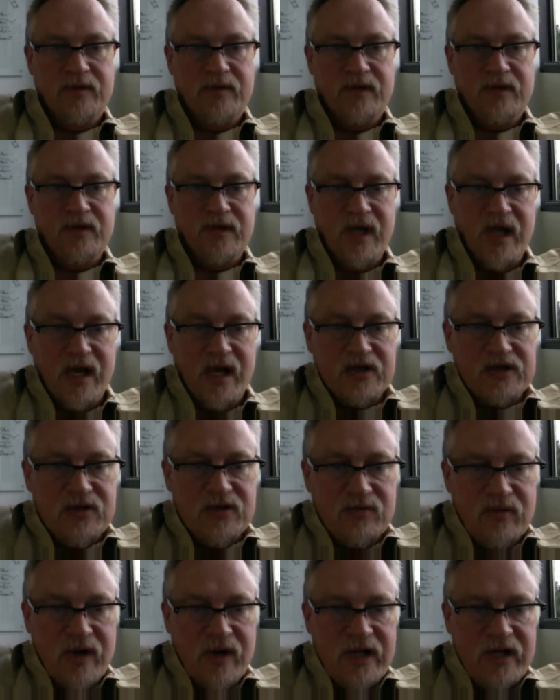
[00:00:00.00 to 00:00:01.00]
Yeah,
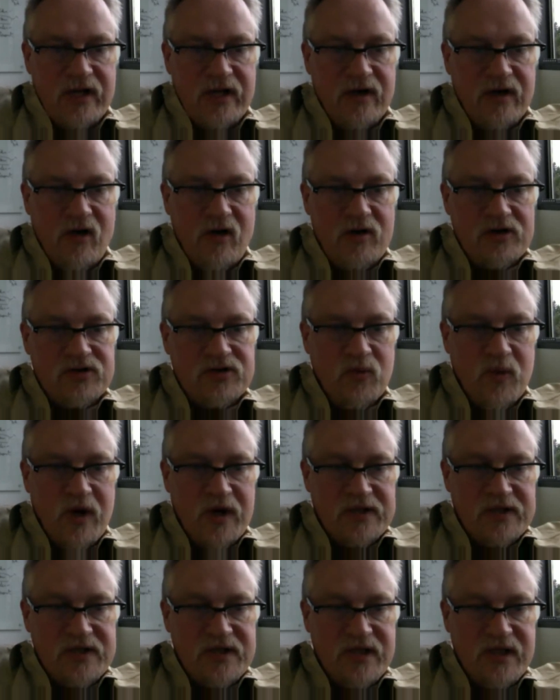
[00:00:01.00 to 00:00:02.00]
so right here. Oh, it's
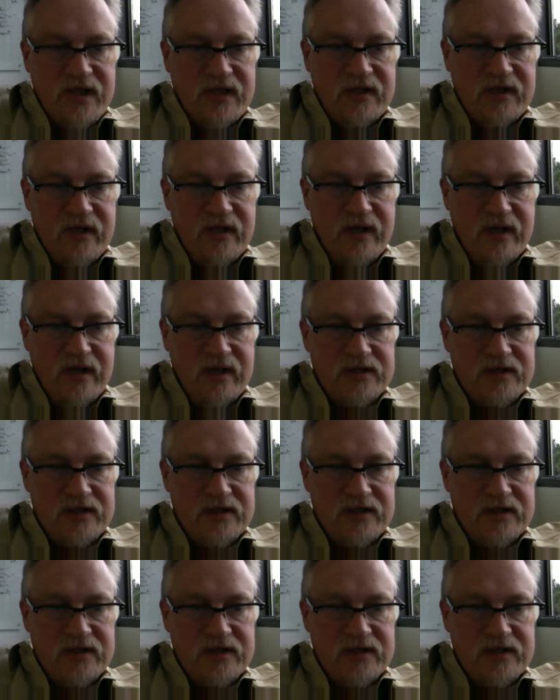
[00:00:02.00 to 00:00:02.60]
1. See it there?